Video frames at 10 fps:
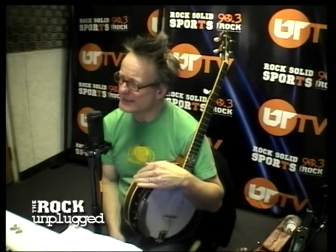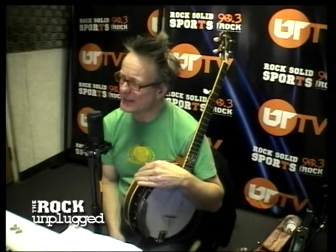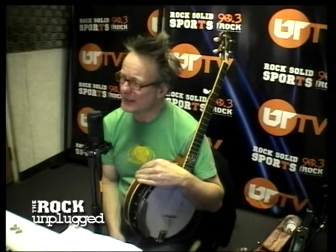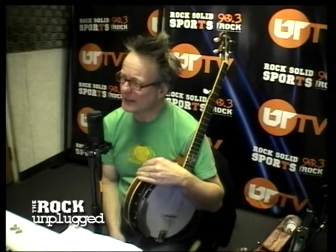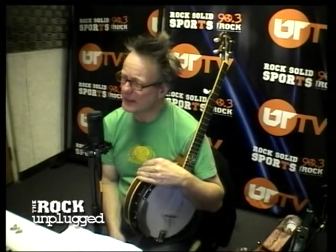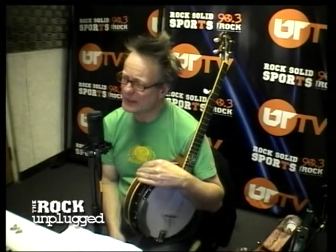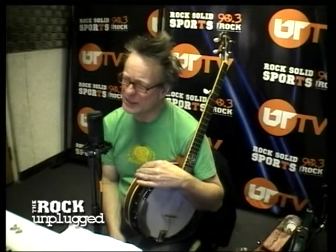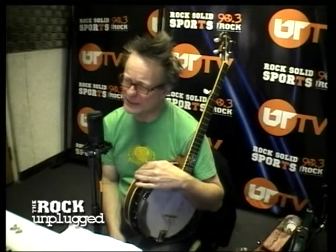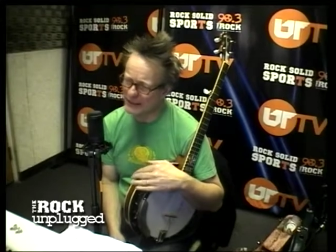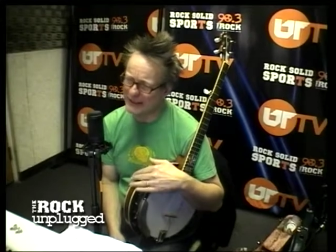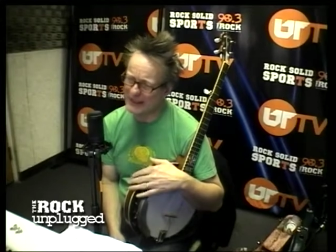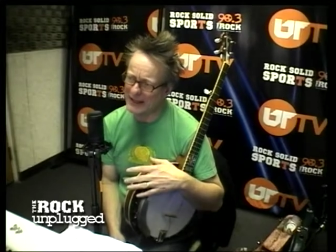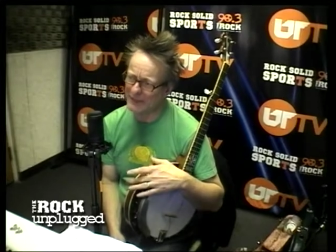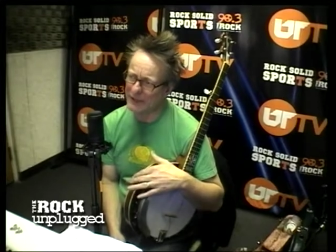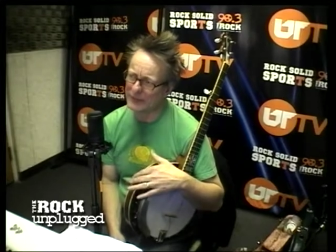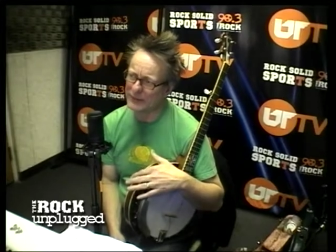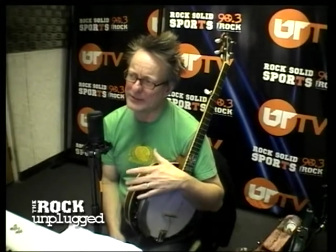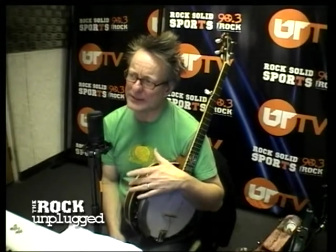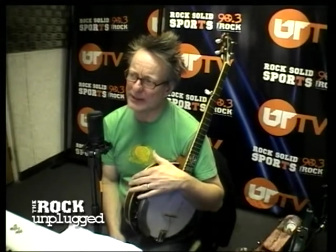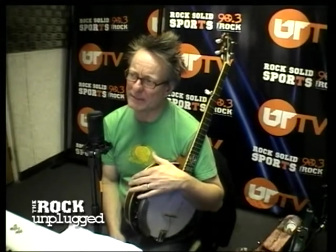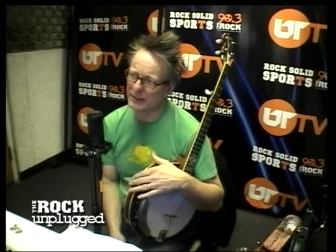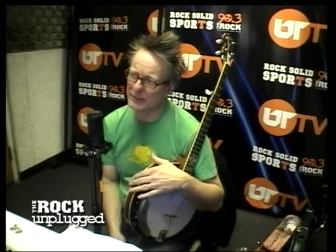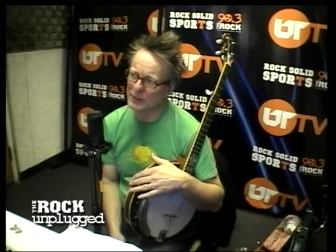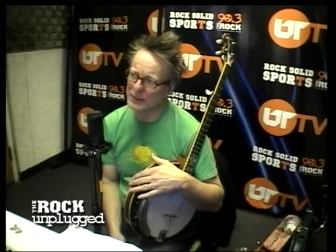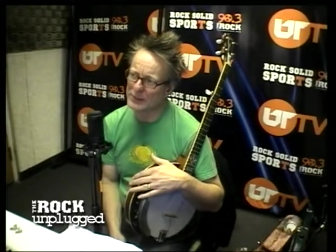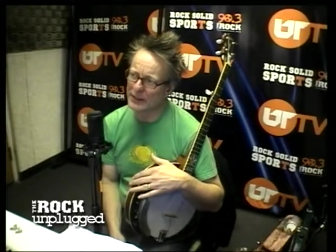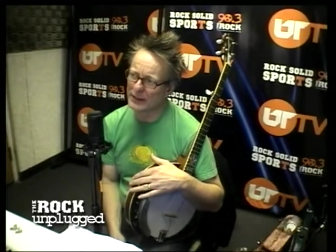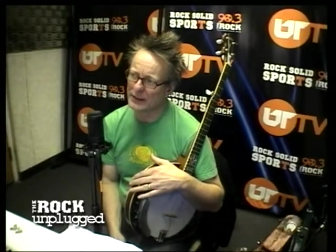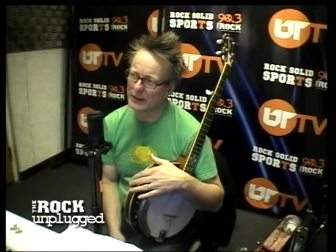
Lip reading: sounded great. Did you ever get into that very first Latin Playboys record?